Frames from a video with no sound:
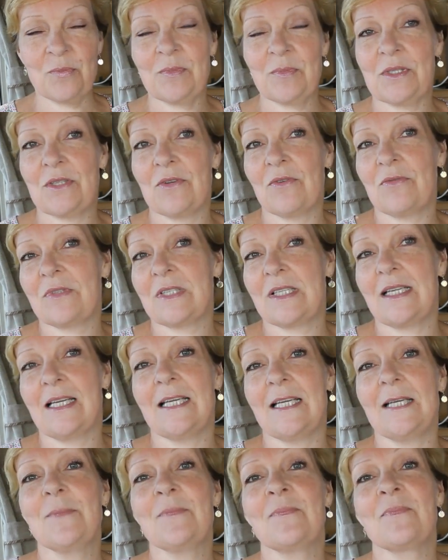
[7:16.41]
But
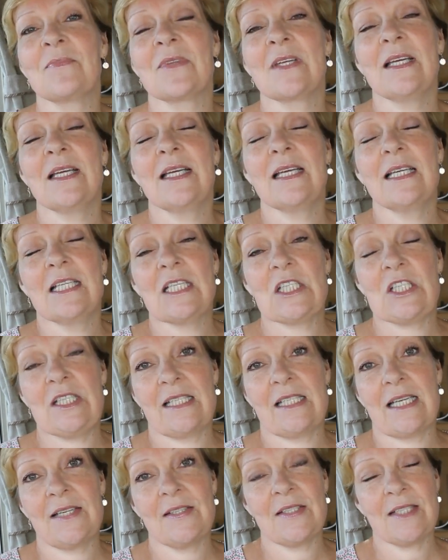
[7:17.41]
obviously she
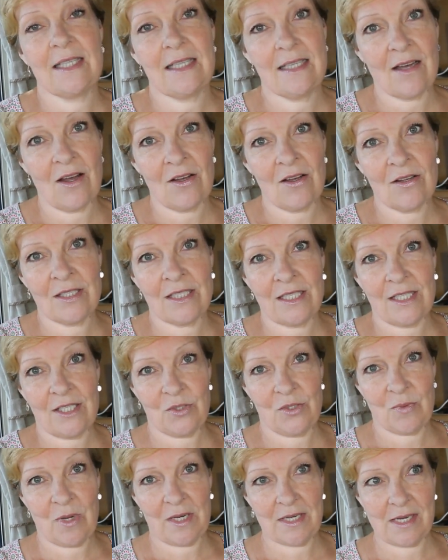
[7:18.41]
said it's the
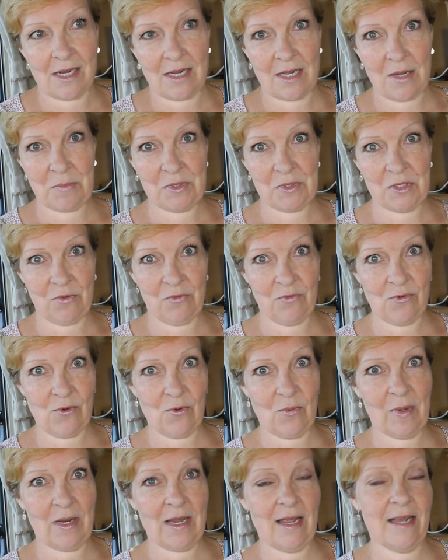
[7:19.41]
yardage when it comes to
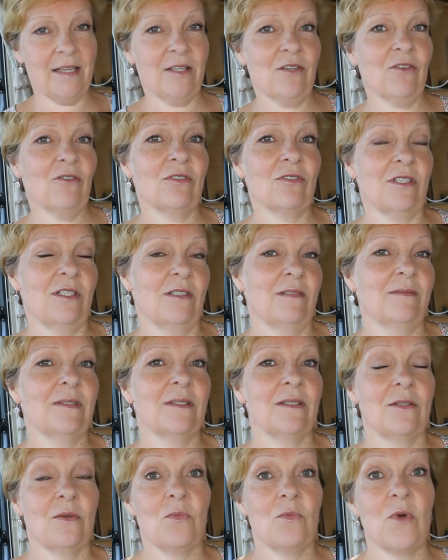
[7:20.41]
4-ply, not
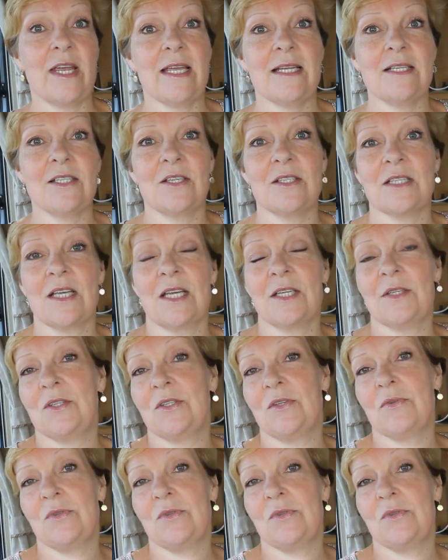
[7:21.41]
the weight, because I